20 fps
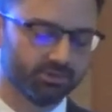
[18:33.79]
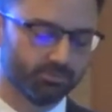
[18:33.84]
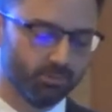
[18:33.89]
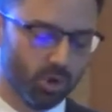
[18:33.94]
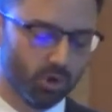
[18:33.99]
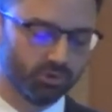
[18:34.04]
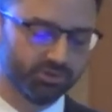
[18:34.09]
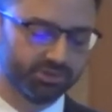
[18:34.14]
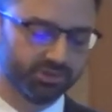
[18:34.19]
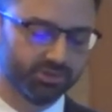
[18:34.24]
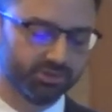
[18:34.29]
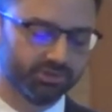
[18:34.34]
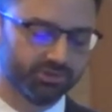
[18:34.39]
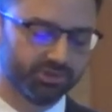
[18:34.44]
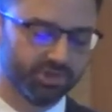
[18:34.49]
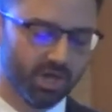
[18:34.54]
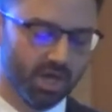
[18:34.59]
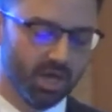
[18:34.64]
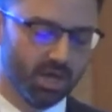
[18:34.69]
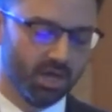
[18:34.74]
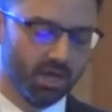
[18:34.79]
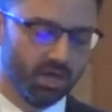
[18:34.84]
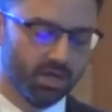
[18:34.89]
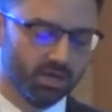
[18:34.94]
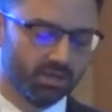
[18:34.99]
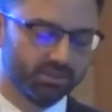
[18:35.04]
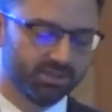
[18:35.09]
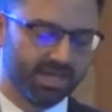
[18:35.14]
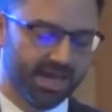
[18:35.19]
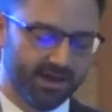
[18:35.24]
Moses
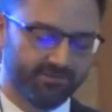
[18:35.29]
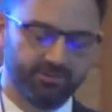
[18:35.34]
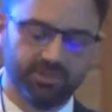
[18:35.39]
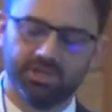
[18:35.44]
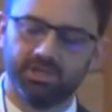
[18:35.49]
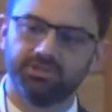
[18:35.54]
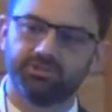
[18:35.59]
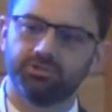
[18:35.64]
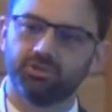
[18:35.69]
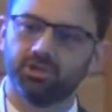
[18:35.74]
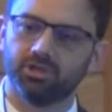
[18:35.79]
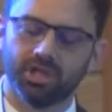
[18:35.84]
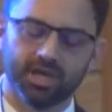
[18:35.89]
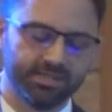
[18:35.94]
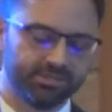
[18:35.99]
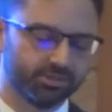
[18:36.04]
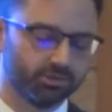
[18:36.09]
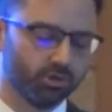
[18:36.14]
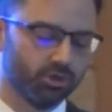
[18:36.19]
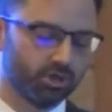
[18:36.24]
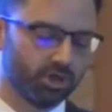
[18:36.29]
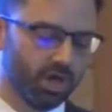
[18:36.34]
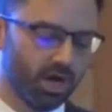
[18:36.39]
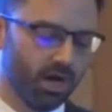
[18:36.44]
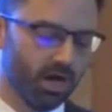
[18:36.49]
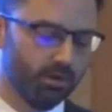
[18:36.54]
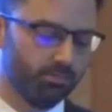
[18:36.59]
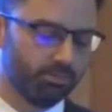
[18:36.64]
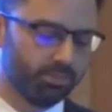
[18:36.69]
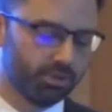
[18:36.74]
to have the Israelites look
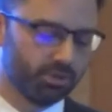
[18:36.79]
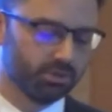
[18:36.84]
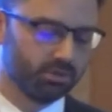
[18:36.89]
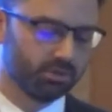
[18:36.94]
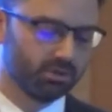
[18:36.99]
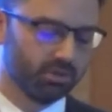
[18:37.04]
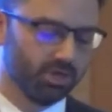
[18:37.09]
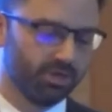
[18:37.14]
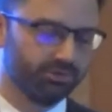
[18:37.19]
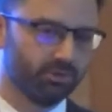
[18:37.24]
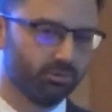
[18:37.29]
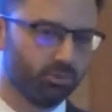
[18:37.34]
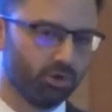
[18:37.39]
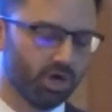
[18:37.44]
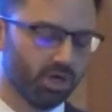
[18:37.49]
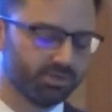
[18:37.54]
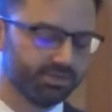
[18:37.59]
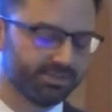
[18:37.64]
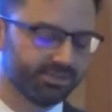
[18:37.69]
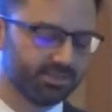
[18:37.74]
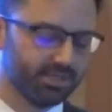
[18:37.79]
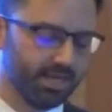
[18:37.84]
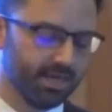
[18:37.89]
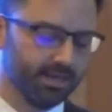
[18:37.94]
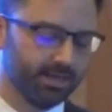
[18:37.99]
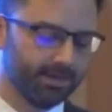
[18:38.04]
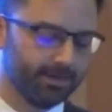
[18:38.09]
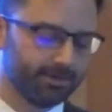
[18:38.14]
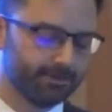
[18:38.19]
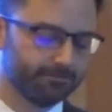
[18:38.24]
up at the bronze
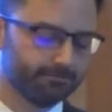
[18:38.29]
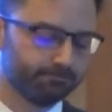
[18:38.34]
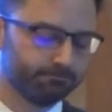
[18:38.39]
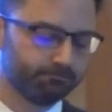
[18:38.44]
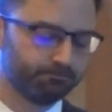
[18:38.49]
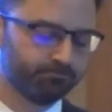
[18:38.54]
snake.